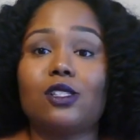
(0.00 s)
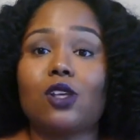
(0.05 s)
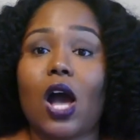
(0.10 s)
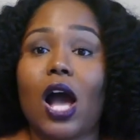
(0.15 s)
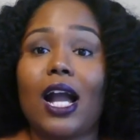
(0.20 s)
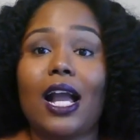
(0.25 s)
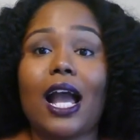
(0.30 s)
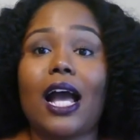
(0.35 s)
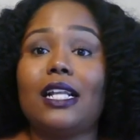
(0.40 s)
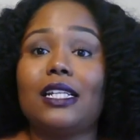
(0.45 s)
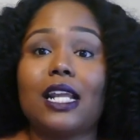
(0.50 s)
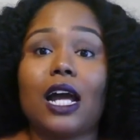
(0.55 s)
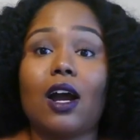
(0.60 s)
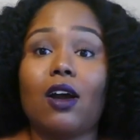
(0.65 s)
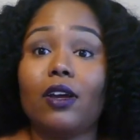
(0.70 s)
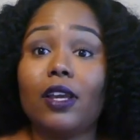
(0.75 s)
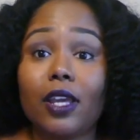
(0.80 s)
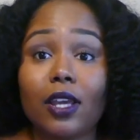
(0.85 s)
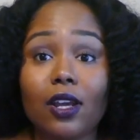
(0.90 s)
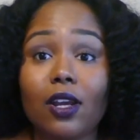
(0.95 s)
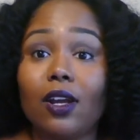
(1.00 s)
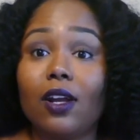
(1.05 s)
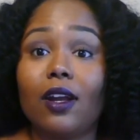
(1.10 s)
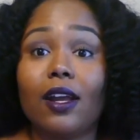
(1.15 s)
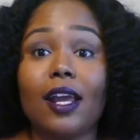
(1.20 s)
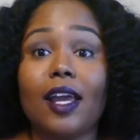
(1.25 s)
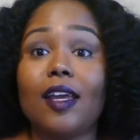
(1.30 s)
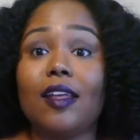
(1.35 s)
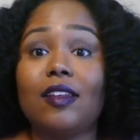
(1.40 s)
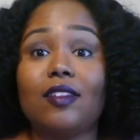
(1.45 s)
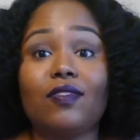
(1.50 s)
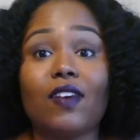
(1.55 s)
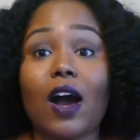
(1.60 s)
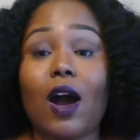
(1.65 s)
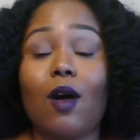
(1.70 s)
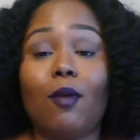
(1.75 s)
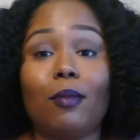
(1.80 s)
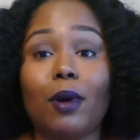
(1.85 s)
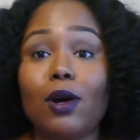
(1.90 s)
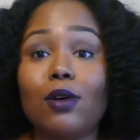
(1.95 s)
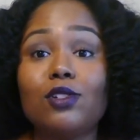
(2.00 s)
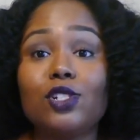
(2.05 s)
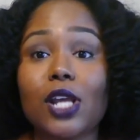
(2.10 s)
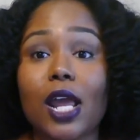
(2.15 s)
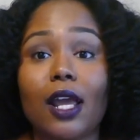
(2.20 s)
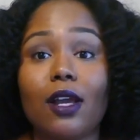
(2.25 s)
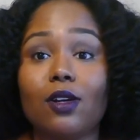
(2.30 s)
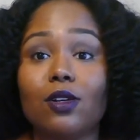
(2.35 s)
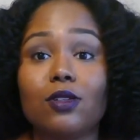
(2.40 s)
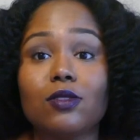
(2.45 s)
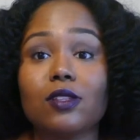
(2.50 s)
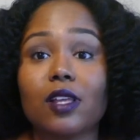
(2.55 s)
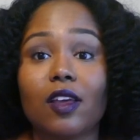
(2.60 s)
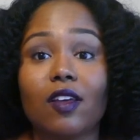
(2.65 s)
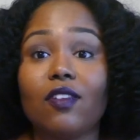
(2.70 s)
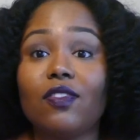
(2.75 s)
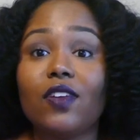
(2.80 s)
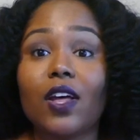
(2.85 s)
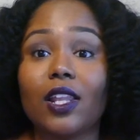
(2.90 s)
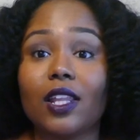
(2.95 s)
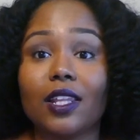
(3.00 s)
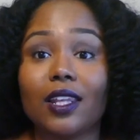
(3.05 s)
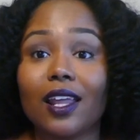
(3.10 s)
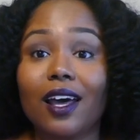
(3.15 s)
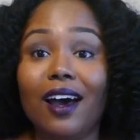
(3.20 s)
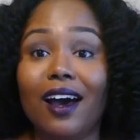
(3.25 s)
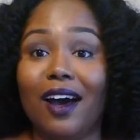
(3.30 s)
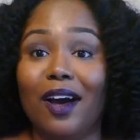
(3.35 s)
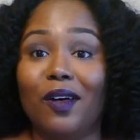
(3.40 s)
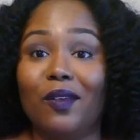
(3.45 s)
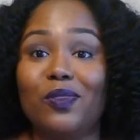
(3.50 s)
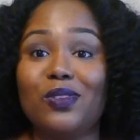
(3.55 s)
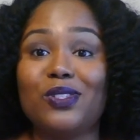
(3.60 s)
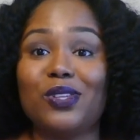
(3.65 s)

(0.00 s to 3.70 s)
So I got down here and found Bojangles and fell in love.